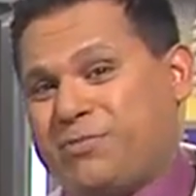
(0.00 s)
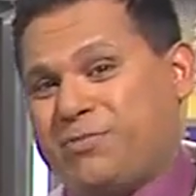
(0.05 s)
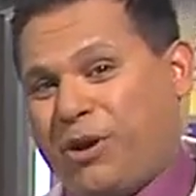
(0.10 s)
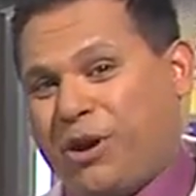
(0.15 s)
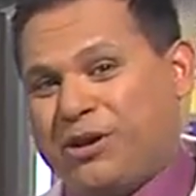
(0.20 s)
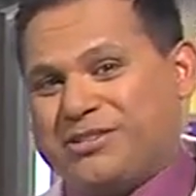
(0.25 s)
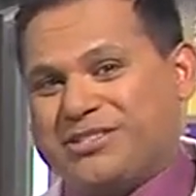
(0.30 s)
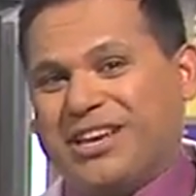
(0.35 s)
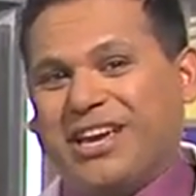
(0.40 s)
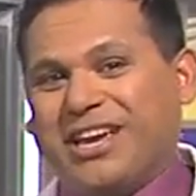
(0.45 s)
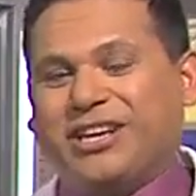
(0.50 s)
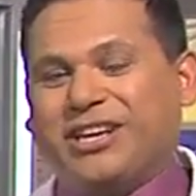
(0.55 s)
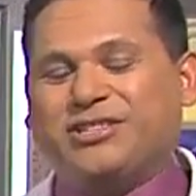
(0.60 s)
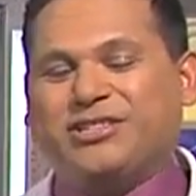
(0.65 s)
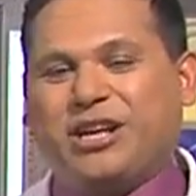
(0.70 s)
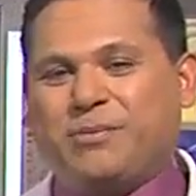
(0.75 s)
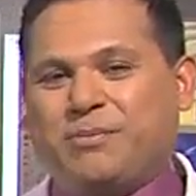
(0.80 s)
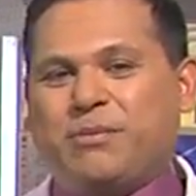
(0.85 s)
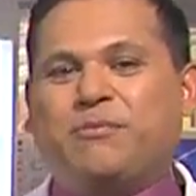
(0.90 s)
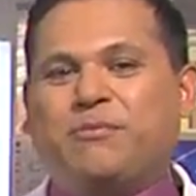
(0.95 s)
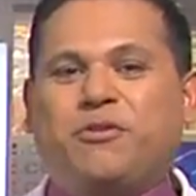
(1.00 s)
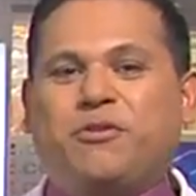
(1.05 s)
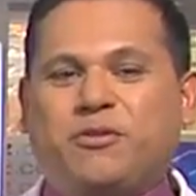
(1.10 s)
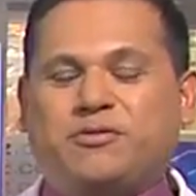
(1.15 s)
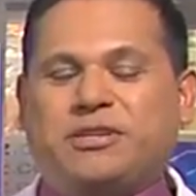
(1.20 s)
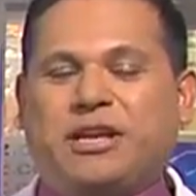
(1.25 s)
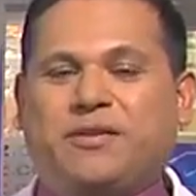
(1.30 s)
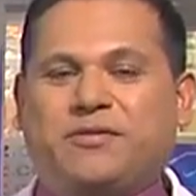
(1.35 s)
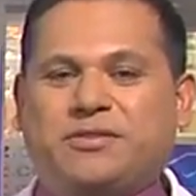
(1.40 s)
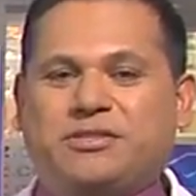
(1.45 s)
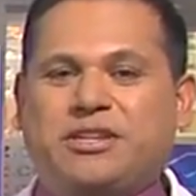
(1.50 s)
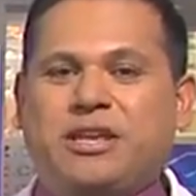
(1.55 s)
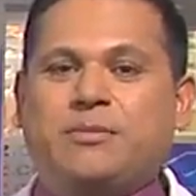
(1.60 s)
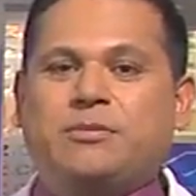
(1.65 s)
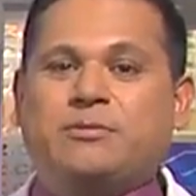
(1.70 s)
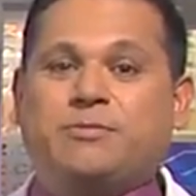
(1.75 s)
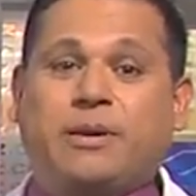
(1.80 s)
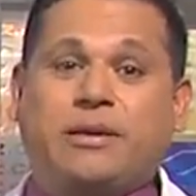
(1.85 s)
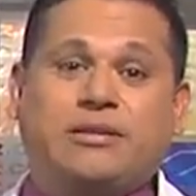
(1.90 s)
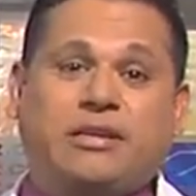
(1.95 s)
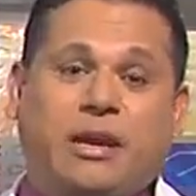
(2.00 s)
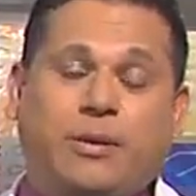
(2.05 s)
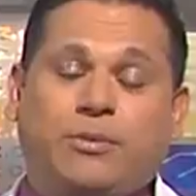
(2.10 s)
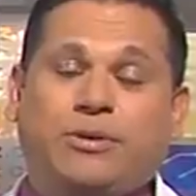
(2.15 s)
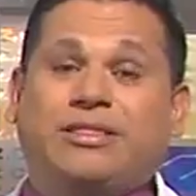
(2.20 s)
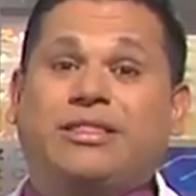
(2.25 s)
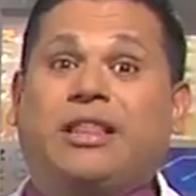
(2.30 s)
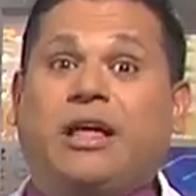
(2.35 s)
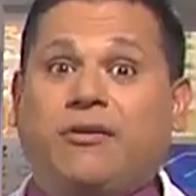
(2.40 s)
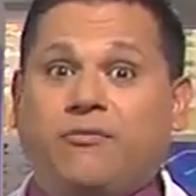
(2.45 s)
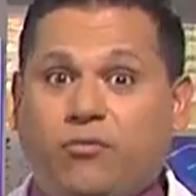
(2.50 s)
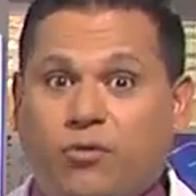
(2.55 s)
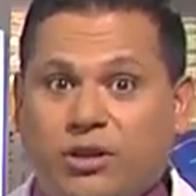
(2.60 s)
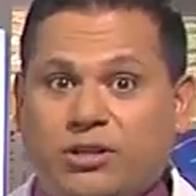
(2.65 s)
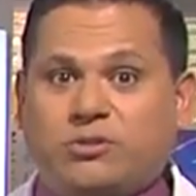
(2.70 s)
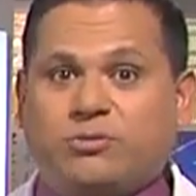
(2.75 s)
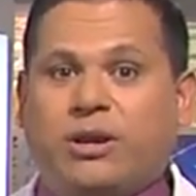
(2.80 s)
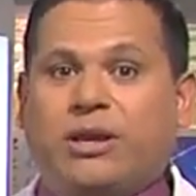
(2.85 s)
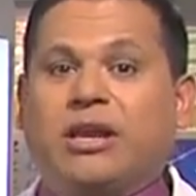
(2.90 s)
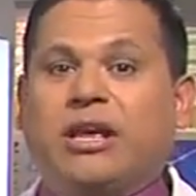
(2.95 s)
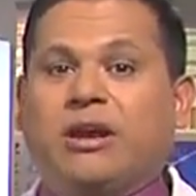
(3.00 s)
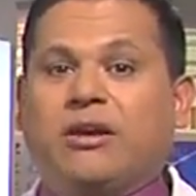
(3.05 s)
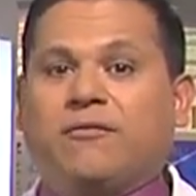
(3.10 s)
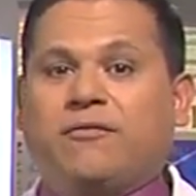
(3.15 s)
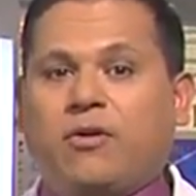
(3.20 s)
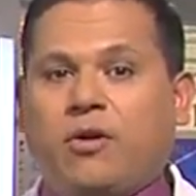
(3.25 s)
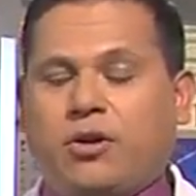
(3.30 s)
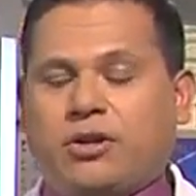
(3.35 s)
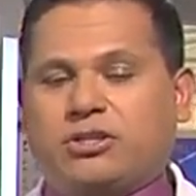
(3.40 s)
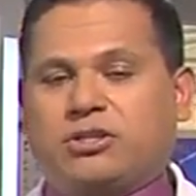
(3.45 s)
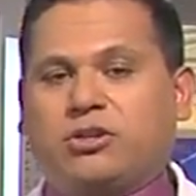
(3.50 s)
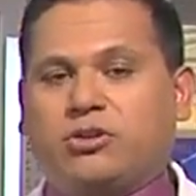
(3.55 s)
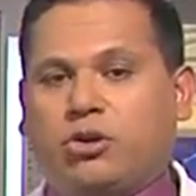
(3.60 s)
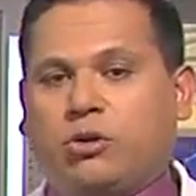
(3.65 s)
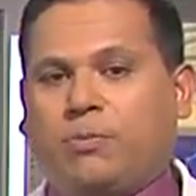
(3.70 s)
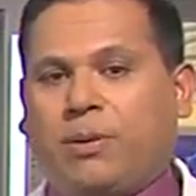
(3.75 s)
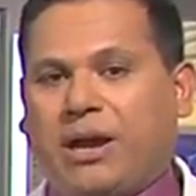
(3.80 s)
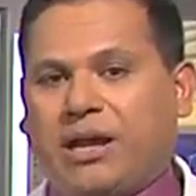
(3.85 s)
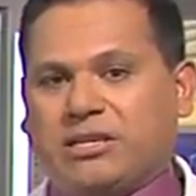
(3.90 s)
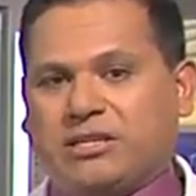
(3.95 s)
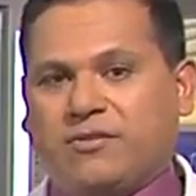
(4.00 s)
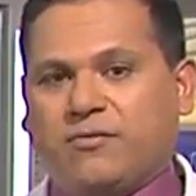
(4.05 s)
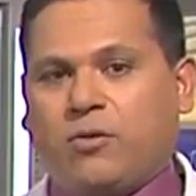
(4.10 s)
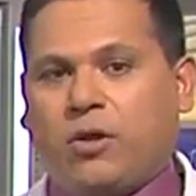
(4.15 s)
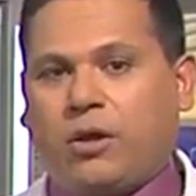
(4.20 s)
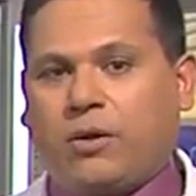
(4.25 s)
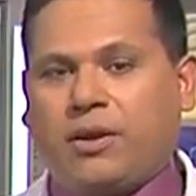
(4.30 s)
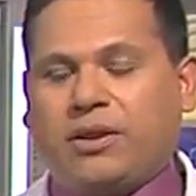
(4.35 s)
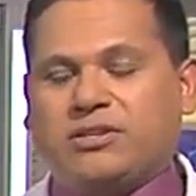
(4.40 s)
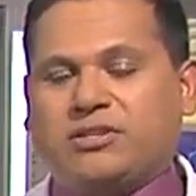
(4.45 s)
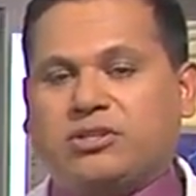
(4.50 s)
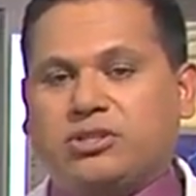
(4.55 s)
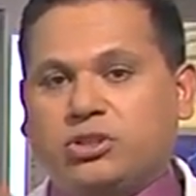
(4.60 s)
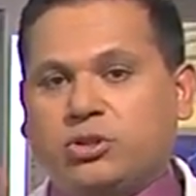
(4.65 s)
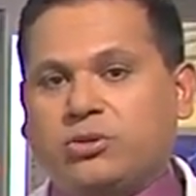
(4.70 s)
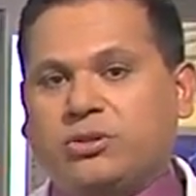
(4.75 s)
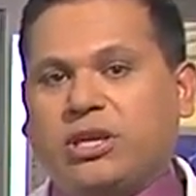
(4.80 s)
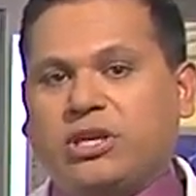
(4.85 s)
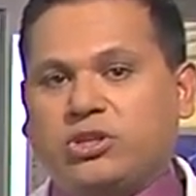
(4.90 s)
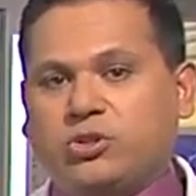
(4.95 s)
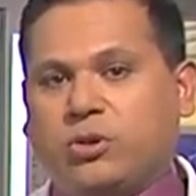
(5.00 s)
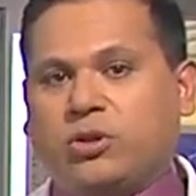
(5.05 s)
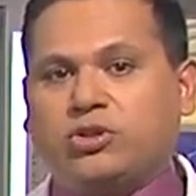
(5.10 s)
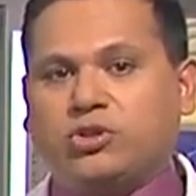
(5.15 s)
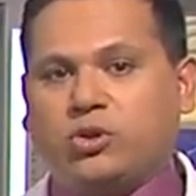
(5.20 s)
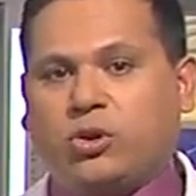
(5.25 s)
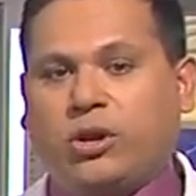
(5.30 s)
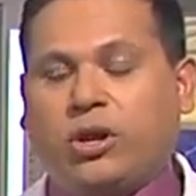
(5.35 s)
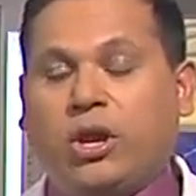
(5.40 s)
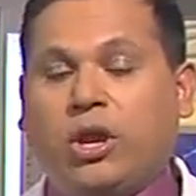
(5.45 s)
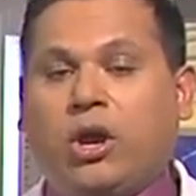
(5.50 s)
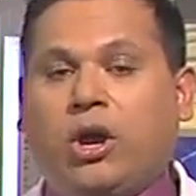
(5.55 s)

parts. To help improve self-esteem, spend time with loved ones, right? Focus on your positive qualities and do things you enjoy.